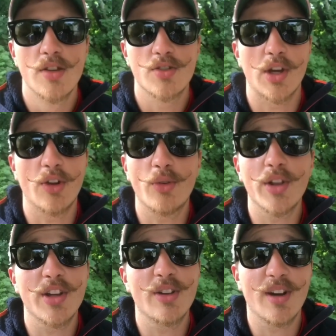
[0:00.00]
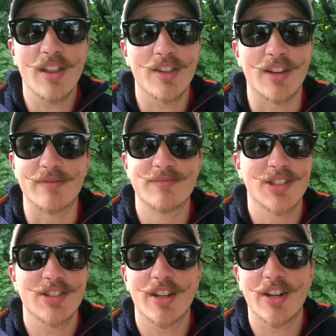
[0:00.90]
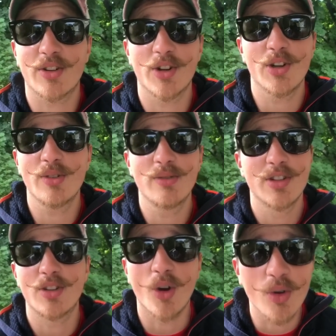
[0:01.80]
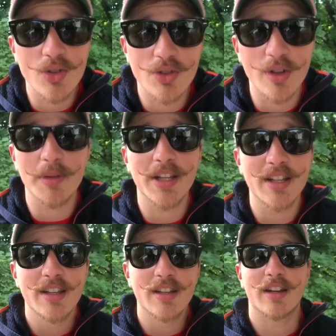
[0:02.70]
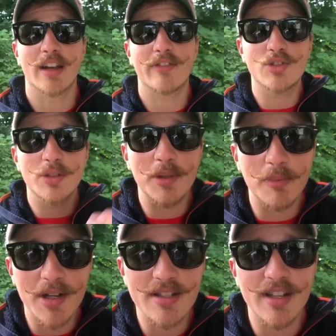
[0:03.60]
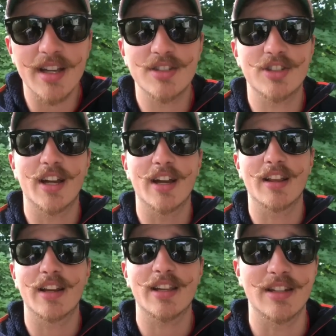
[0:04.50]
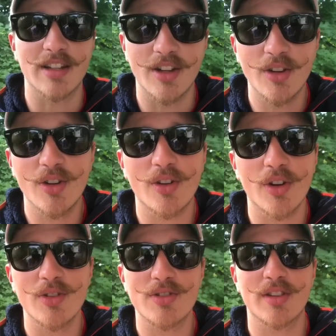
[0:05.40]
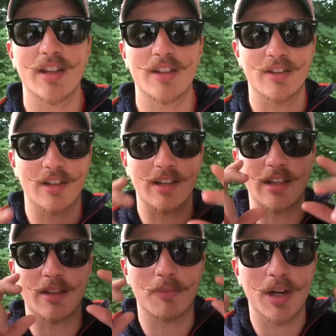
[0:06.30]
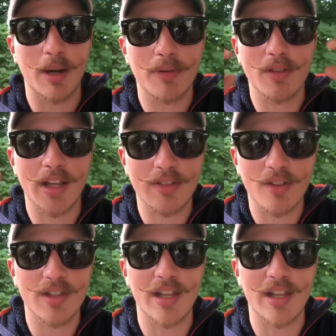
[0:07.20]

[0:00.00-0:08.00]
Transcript: So I don't really do anything. Just let it grow. Don't trim it. Never trim the mustache. You gotta let it continue to grow so that you can get the proper length on the